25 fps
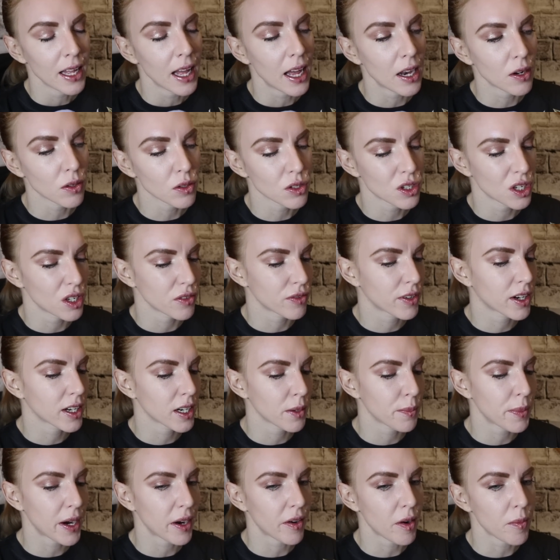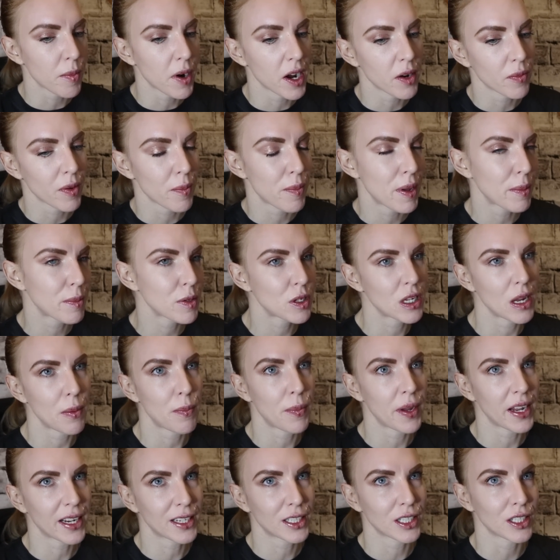And also you've got to bear in mind when people see
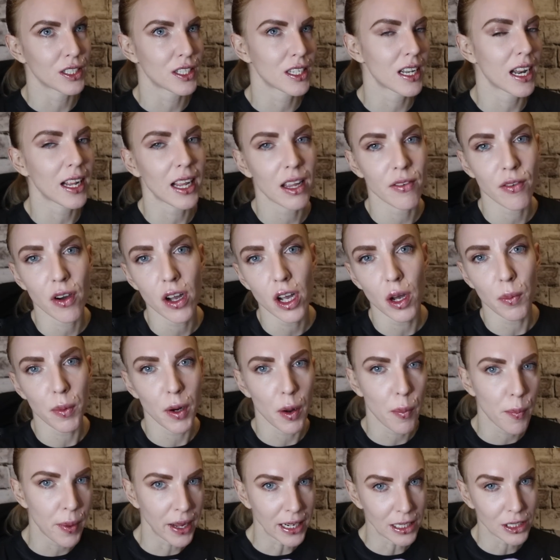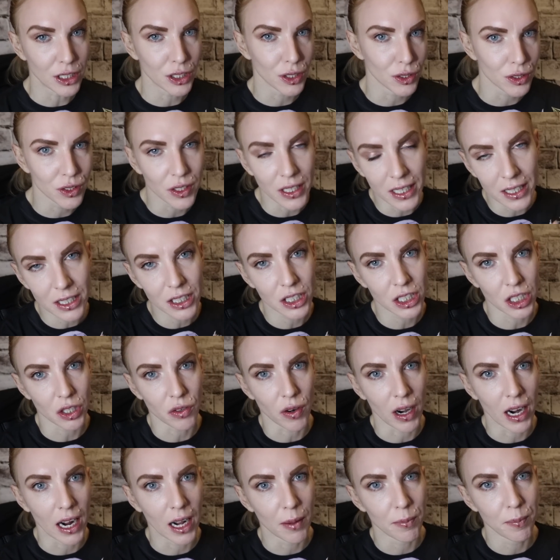pictures, it's like if I upload pictures onto
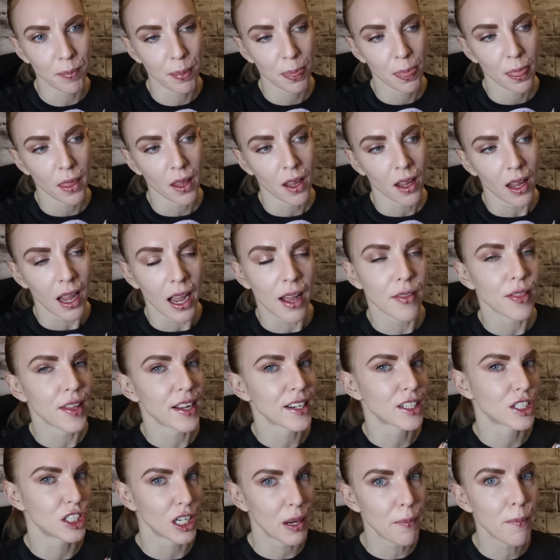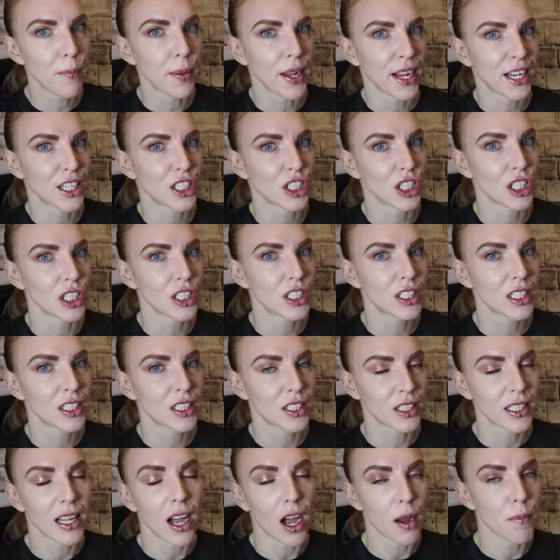Instagram and they're gym pictures,
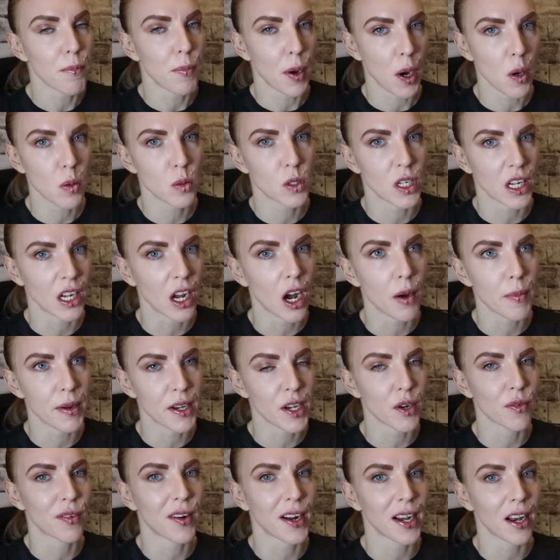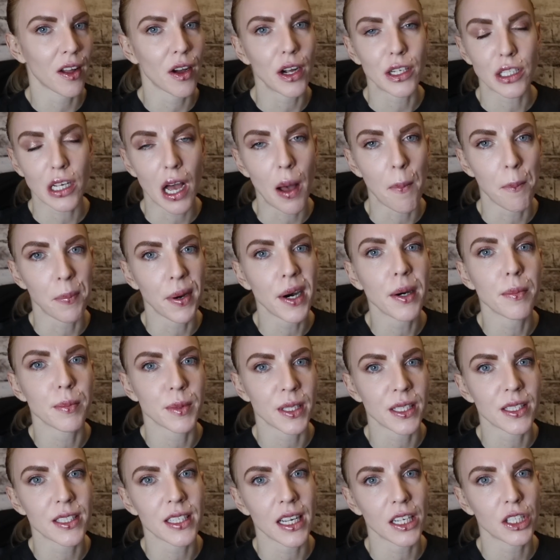I'm posing, I'm in the right light, I'm
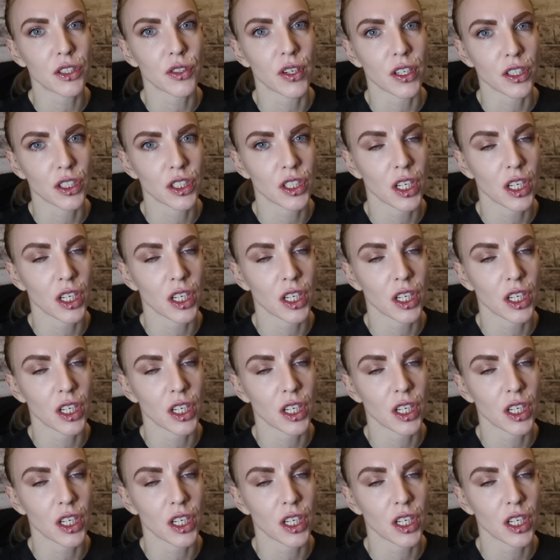pumped, etc.